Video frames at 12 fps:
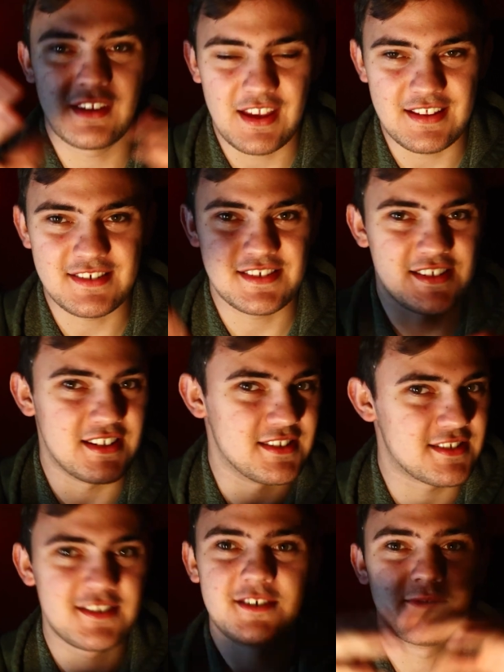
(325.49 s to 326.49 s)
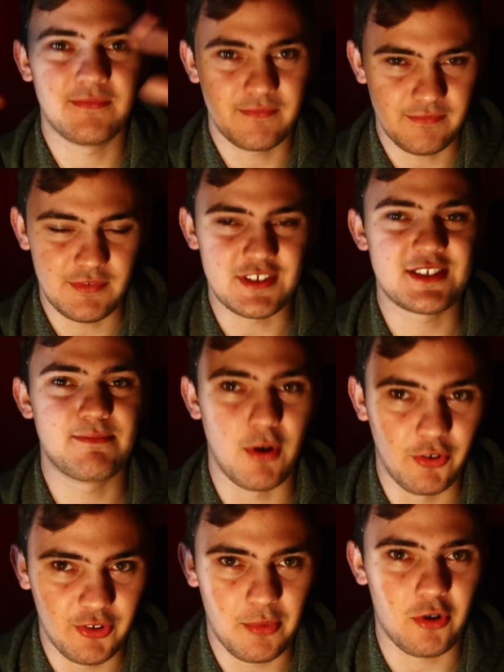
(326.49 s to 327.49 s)
instant
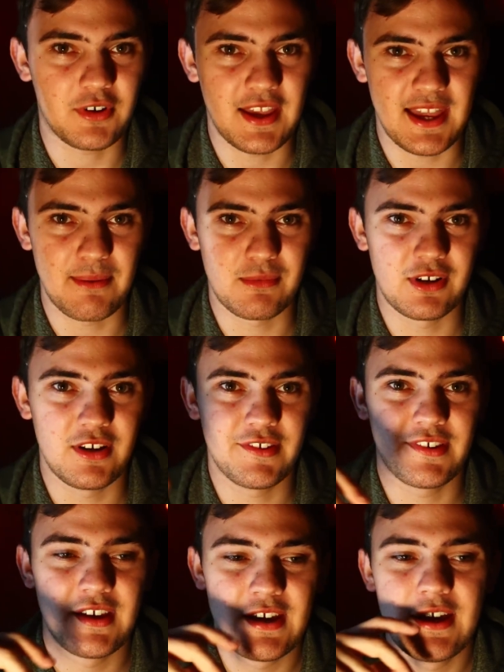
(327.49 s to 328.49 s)
disposable cameras.